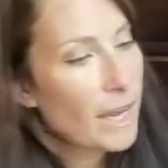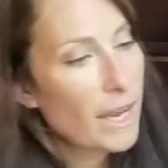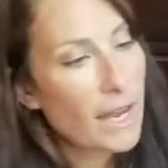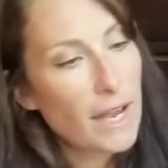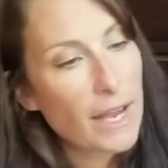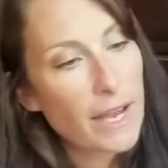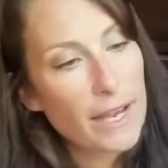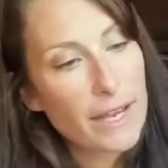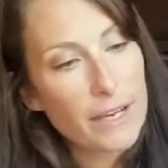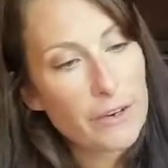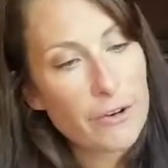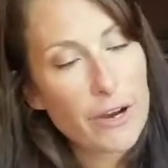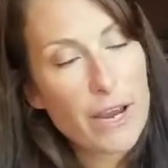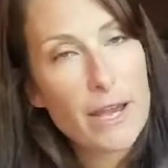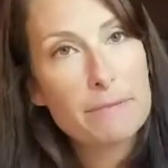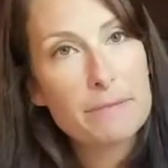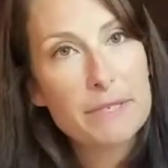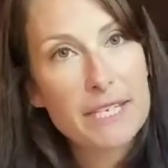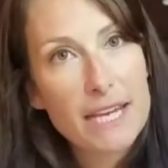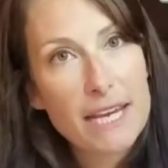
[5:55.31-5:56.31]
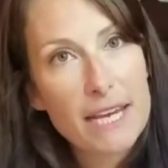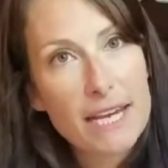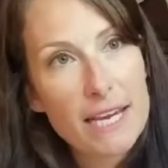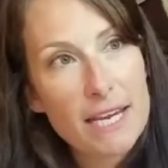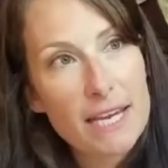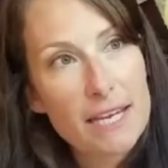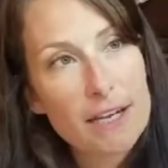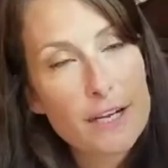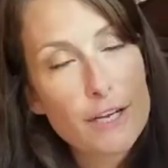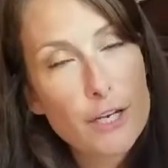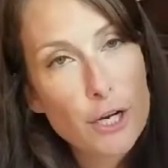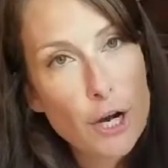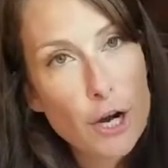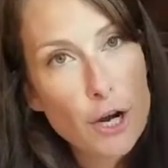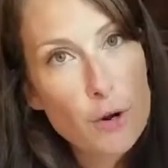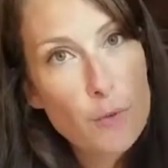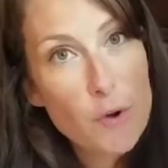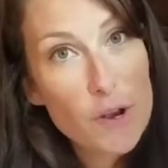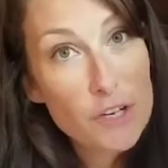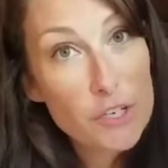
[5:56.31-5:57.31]
I grabbed a
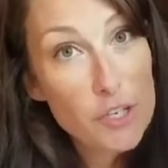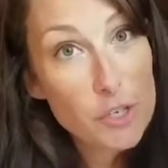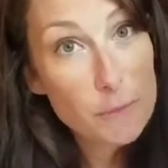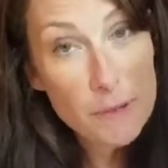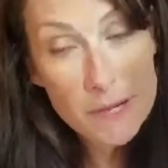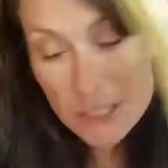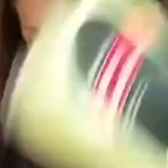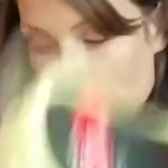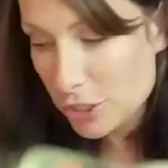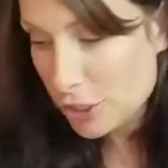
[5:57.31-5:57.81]
car wash sponge,